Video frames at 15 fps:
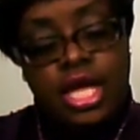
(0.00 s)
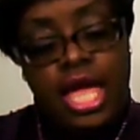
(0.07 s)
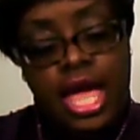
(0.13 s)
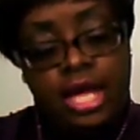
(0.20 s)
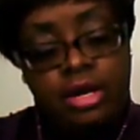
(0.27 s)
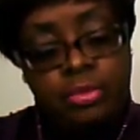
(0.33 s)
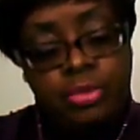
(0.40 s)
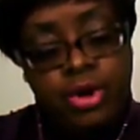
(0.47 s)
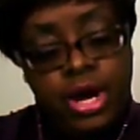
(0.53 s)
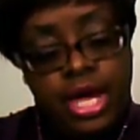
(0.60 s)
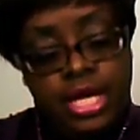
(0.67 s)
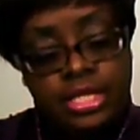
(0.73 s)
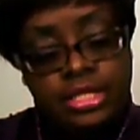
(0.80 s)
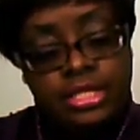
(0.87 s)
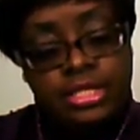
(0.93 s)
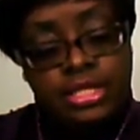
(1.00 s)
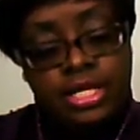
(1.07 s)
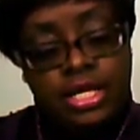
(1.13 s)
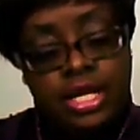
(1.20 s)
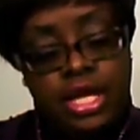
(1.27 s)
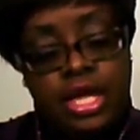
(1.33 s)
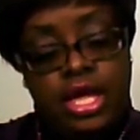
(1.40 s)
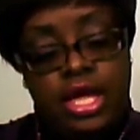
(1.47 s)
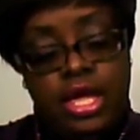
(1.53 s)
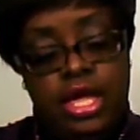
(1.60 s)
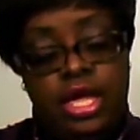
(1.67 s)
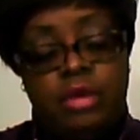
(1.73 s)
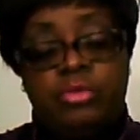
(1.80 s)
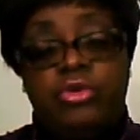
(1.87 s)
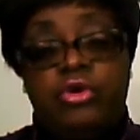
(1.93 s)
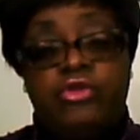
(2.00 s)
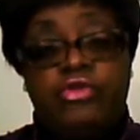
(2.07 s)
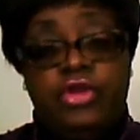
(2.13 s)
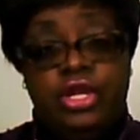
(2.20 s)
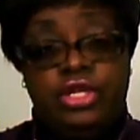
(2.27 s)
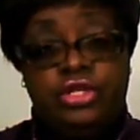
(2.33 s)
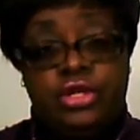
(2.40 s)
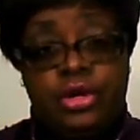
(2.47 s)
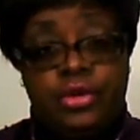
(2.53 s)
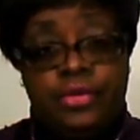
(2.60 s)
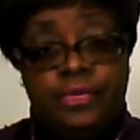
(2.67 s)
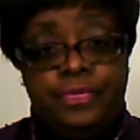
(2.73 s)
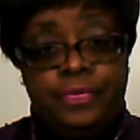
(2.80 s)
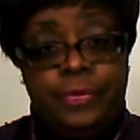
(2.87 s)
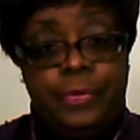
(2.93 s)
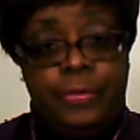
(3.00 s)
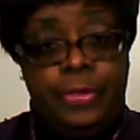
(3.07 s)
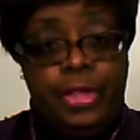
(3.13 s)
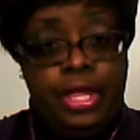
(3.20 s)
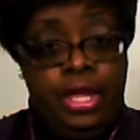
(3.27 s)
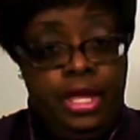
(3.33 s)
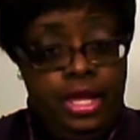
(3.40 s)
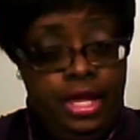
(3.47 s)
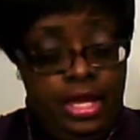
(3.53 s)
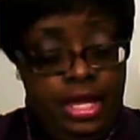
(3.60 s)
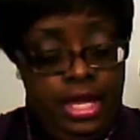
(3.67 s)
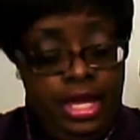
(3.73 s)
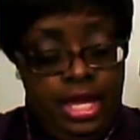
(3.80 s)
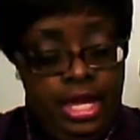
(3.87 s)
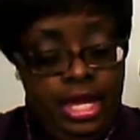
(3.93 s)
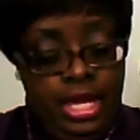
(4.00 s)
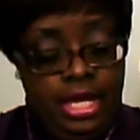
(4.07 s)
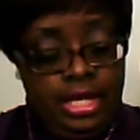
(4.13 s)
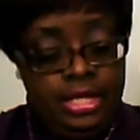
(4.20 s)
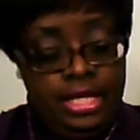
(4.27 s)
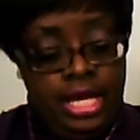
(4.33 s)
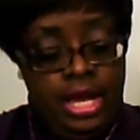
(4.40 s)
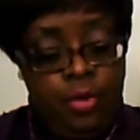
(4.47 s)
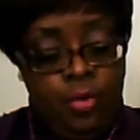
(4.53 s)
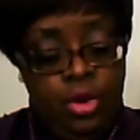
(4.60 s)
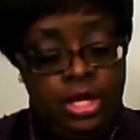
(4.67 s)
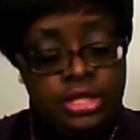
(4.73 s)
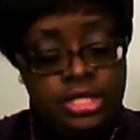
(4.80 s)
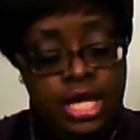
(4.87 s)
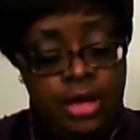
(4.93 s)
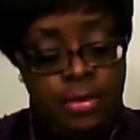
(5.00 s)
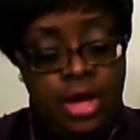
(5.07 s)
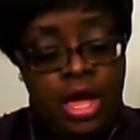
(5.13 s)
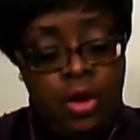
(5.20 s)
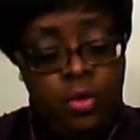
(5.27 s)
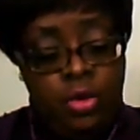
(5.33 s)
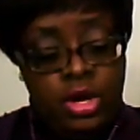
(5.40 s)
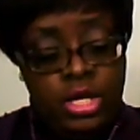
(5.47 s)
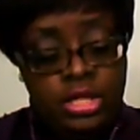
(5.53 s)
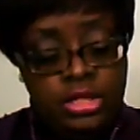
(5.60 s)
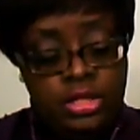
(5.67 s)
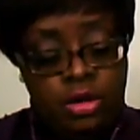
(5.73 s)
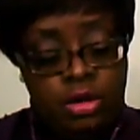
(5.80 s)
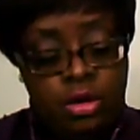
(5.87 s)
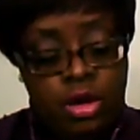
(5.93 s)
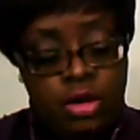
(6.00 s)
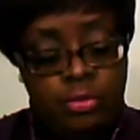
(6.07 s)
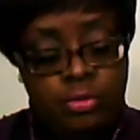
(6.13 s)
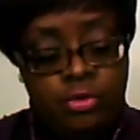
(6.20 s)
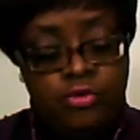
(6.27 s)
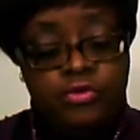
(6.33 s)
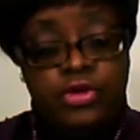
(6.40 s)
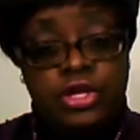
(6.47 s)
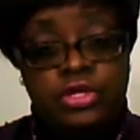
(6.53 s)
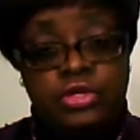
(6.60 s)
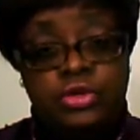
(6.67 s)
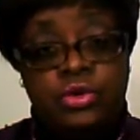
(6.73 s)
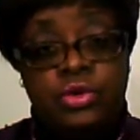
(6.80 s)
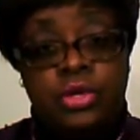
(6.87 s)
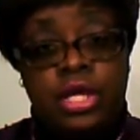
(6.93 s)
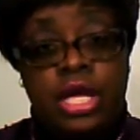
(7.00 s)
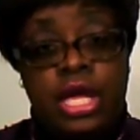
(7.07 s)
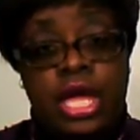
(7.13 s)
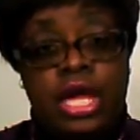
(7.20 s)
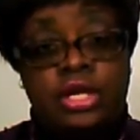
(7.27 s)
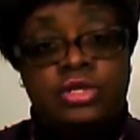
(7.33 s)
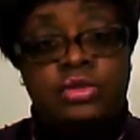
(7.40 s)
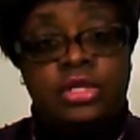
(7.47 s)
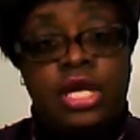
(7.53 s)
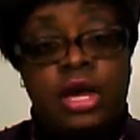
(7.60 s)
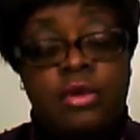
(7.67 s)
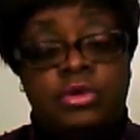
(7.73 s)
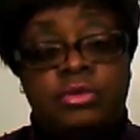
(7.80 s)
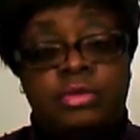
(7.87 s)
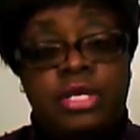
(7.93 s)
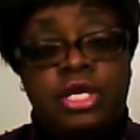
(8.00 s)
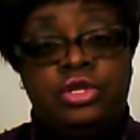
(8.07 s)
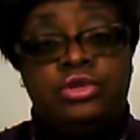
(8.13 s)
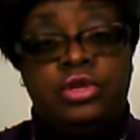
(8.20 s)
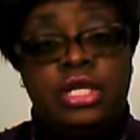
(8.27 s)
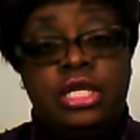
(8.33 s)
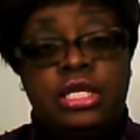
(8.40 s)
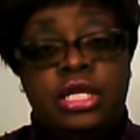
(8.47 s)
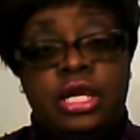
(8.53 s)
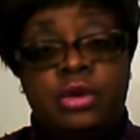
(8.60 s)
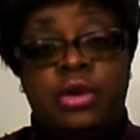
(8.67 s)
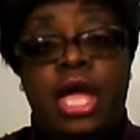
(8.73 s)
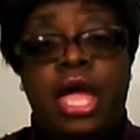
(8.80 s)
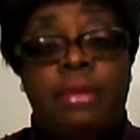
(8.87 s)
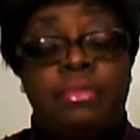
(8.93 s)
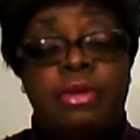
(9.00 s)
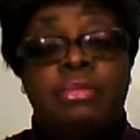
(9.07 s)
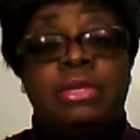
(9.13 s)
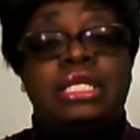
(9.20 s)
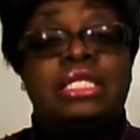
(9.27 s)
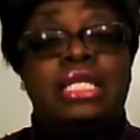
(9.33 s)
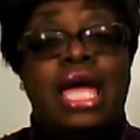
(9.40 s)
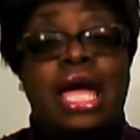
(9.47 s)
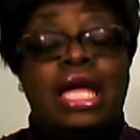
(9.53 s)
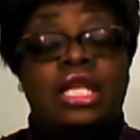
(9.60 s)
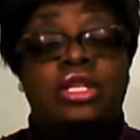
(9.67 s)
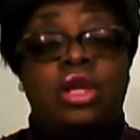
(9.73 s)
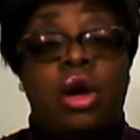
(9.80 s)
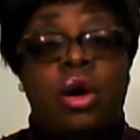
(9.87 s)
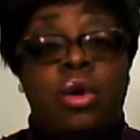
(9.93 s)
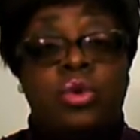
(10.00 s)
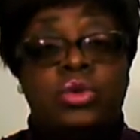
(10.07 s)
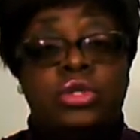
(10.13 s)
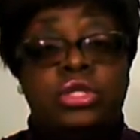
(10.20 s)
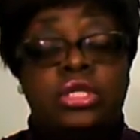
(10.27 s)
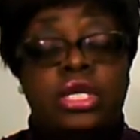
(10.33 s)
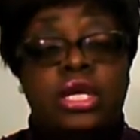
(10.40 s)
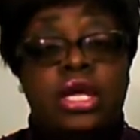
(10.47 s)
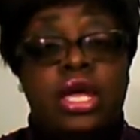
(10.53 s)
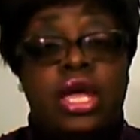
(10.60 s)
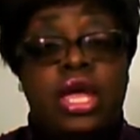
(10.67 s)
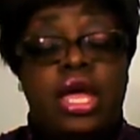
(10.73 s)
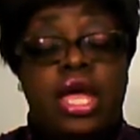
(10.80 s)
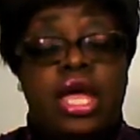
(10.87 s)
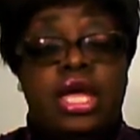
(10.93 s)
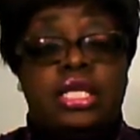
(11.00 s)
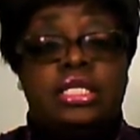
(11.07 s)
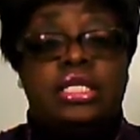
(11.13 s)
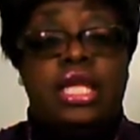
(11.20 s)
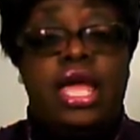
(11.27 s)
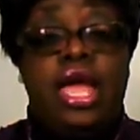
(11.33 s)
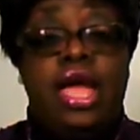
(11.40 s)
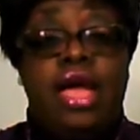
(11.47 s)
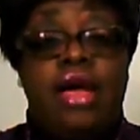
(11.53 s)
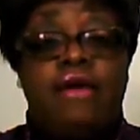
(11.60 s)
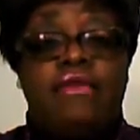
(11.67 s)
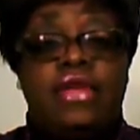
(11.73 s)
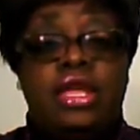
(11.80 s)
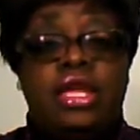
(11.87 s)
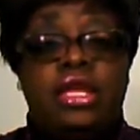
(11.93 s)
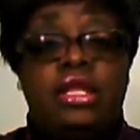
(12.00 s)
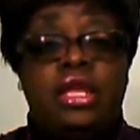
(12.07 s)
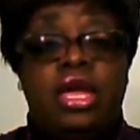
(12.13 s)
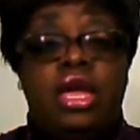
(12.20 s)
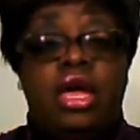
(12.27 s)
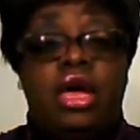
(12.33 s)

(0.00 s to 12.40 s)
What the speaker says: Catapress, and Provigil. And at one time I was on Provigil. Actually, I was being treated, had been misdiagnosed as having